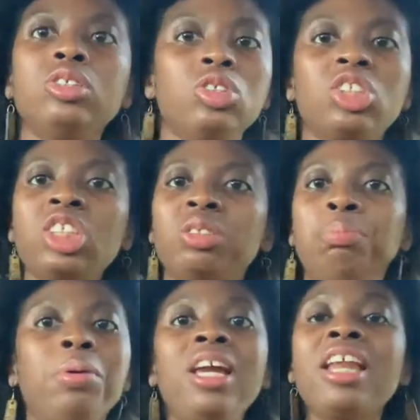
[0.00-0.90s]

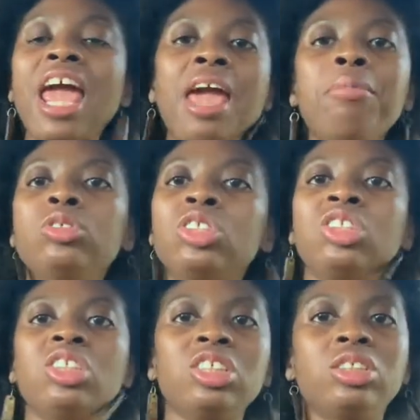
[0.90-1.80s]
just being able to
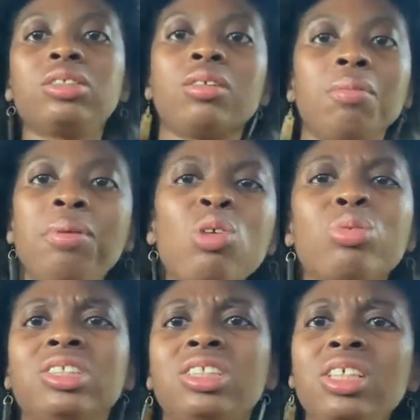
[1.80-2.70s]
just be
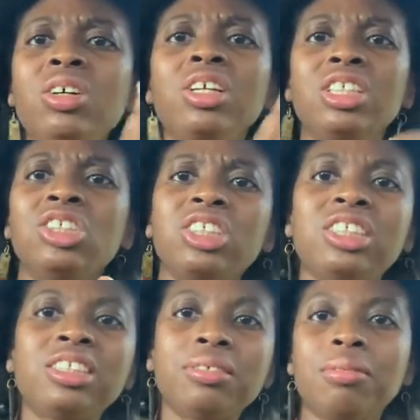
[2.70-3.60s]
resilient and
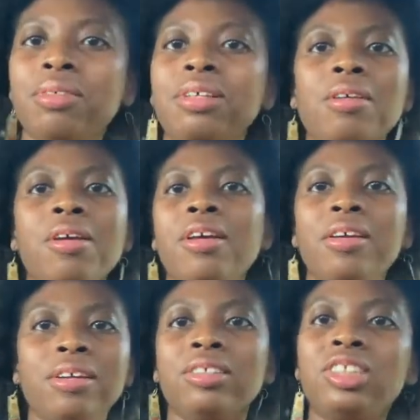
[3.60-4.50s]

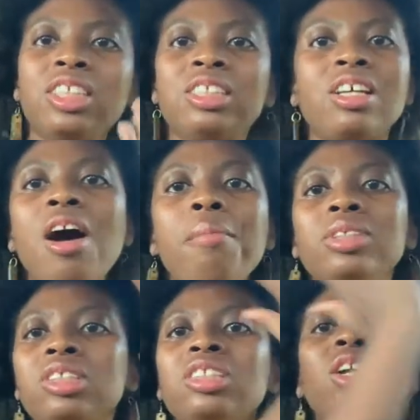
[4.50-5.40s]
just come
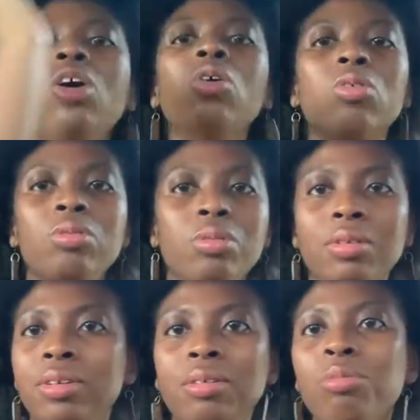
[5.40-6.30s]
still,
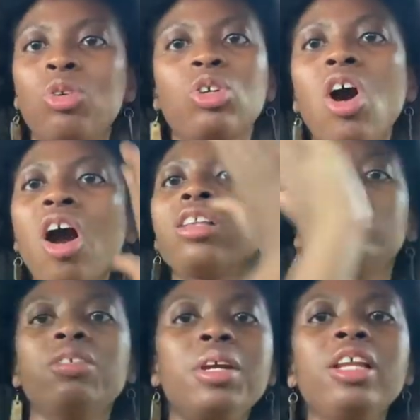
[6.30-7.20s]

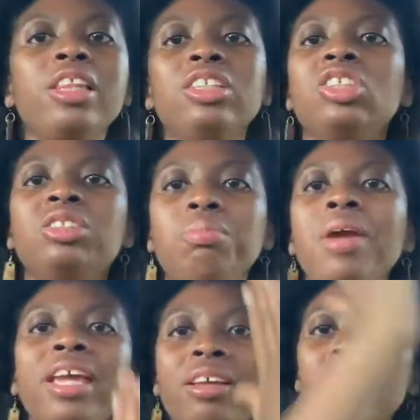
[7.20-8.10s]
regardless of anything, just
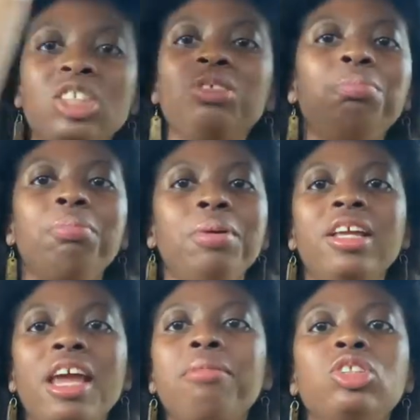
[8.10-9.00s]

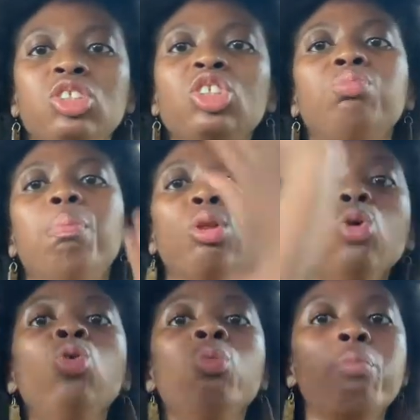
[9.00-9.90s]
being able to just
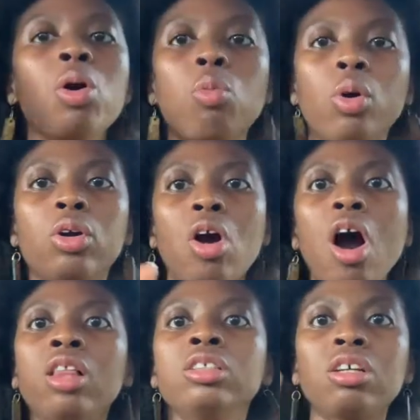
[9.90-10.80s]
bloom
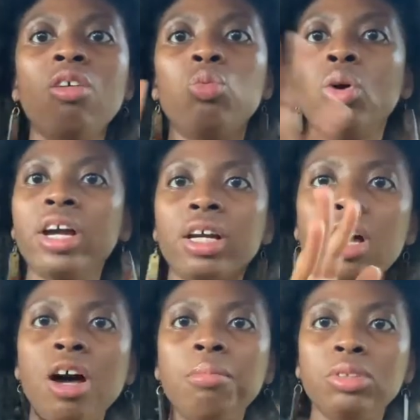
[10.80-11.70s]
regardless of what
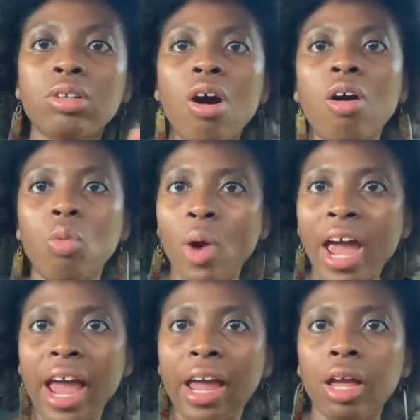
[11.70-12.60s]
comes our
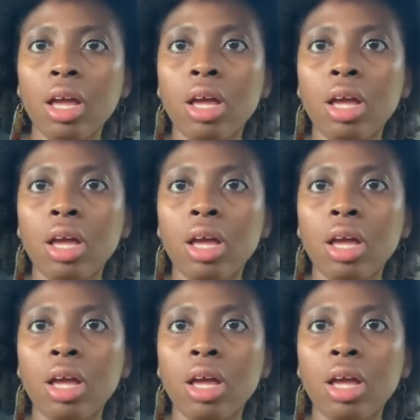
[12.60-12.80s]
way